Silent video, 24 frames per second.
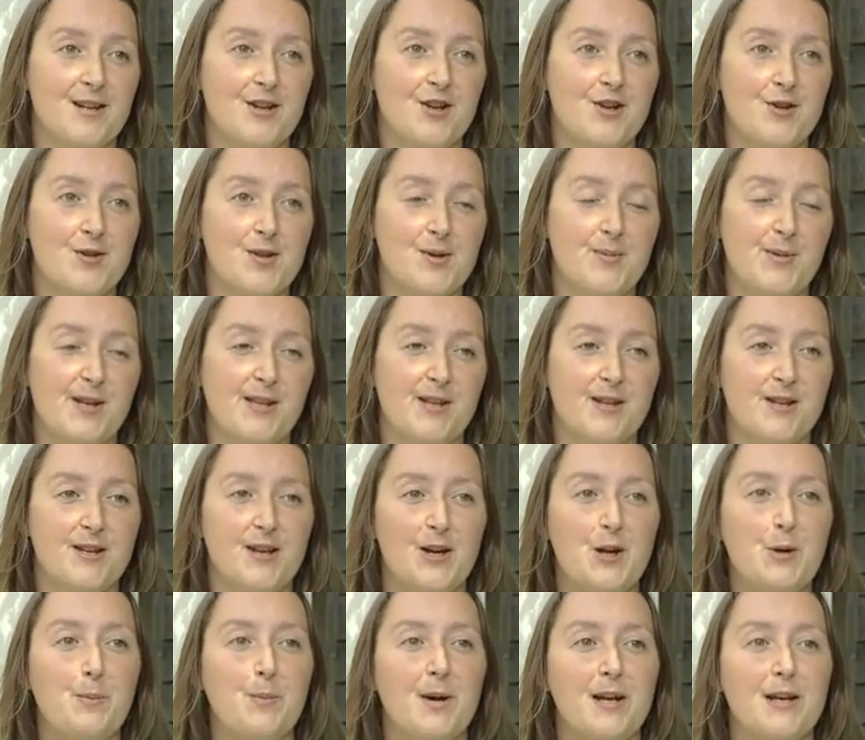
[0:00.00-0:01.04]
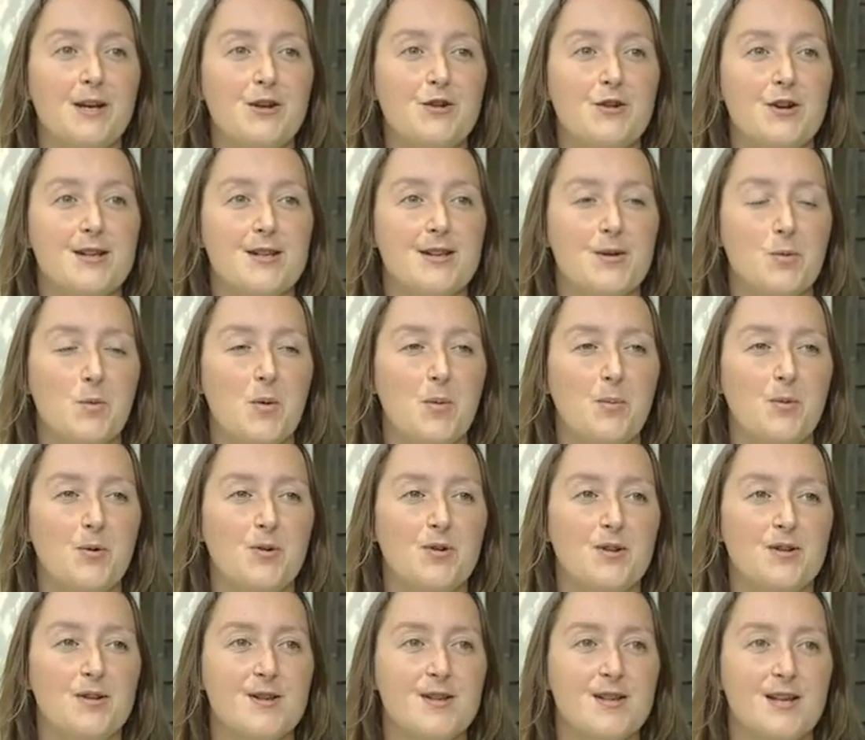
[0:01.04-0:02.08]
She used to be the tote manageress at
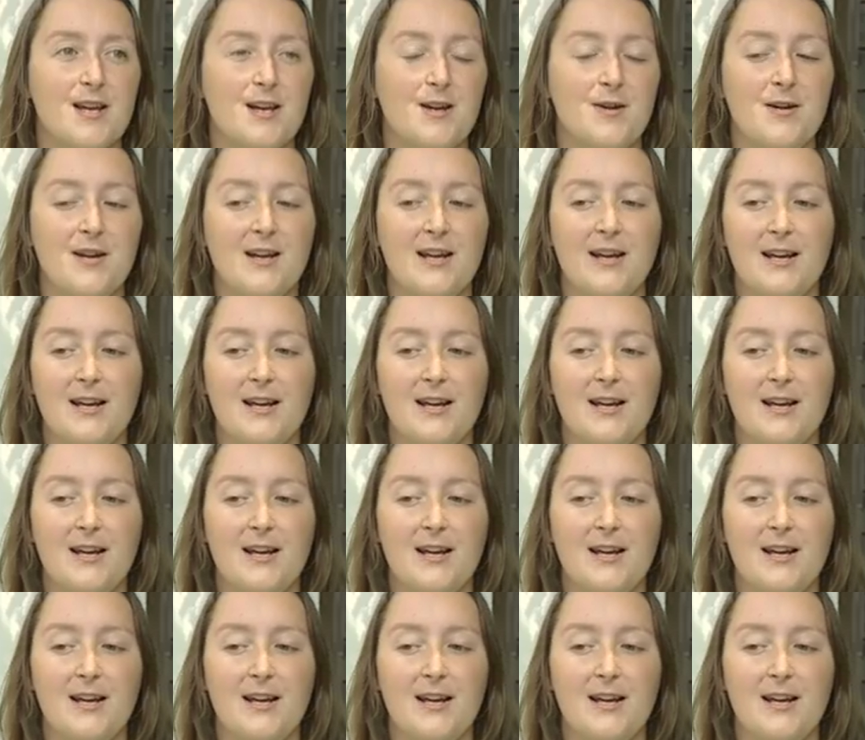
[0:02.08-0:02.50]
Wimbledon, so